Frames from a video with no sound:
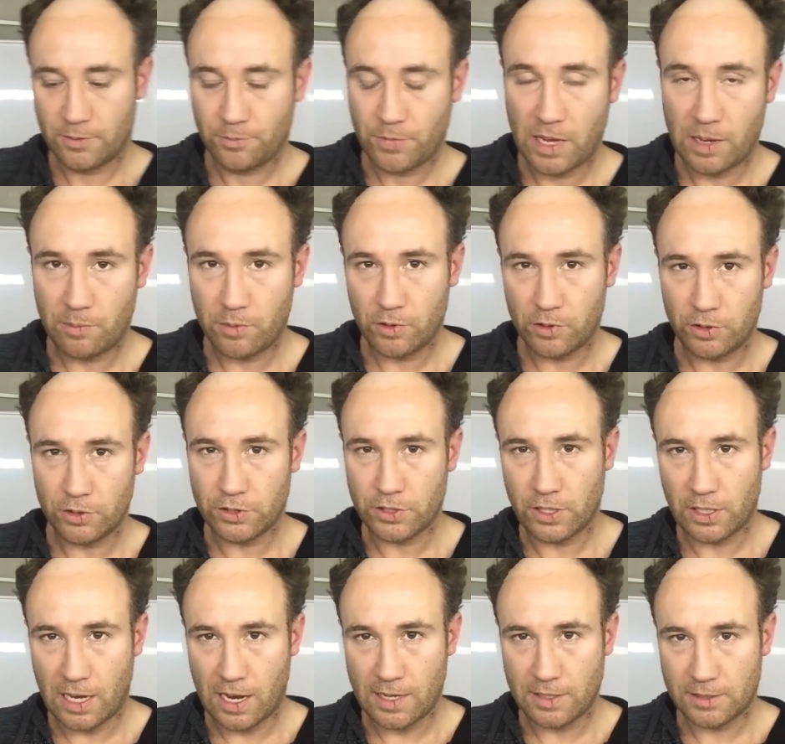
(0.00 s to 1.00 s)
people who use the
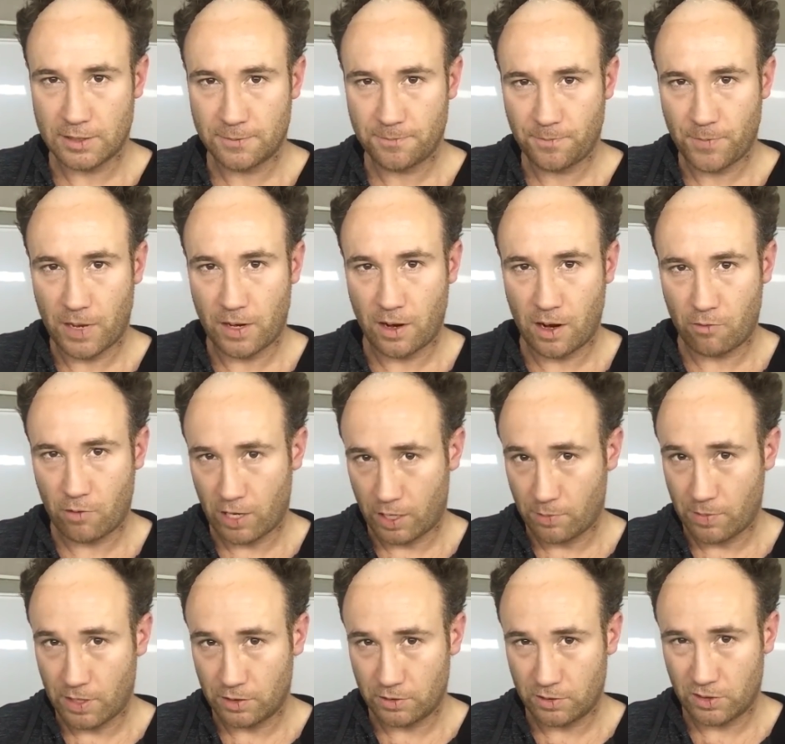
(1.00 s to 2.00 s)
lace. And I
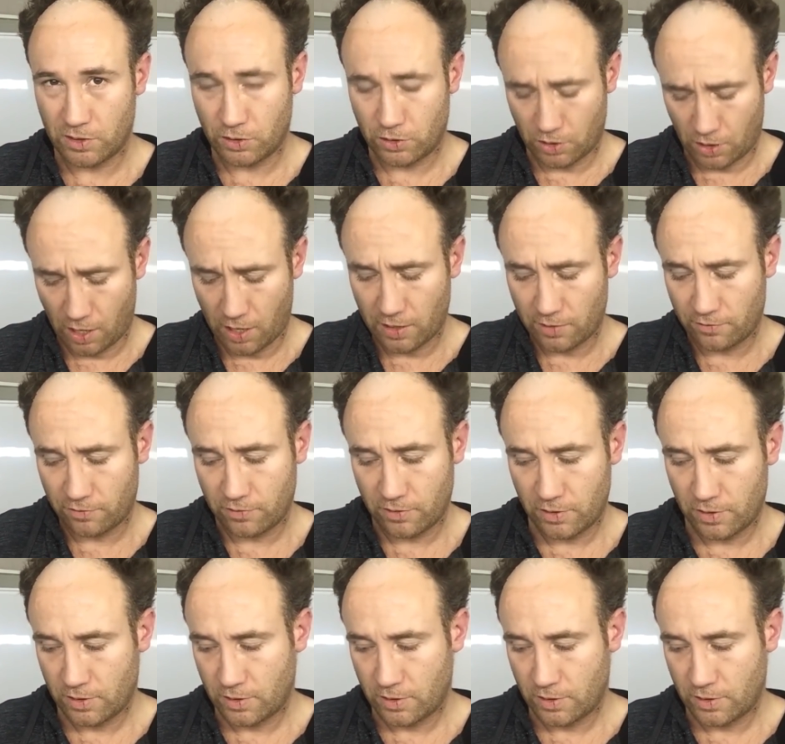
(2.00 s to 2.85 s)
recommend you kind of